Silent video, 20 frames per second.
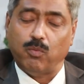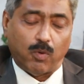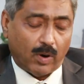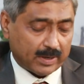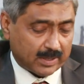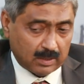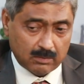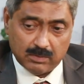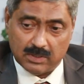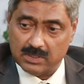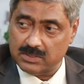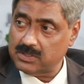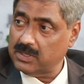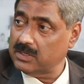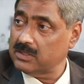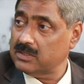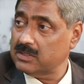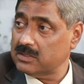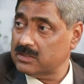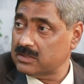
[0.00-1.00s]
Whatever
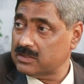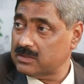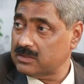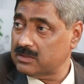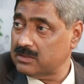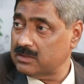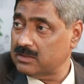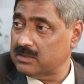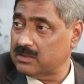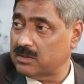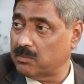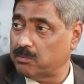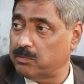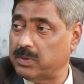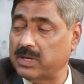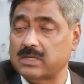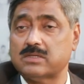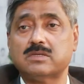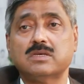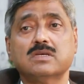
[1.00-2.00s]
changes, the
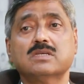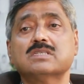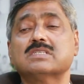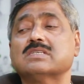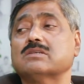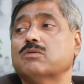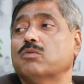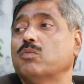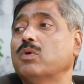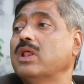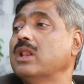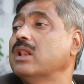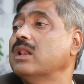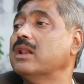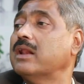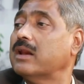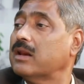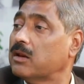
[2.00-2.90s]
basics will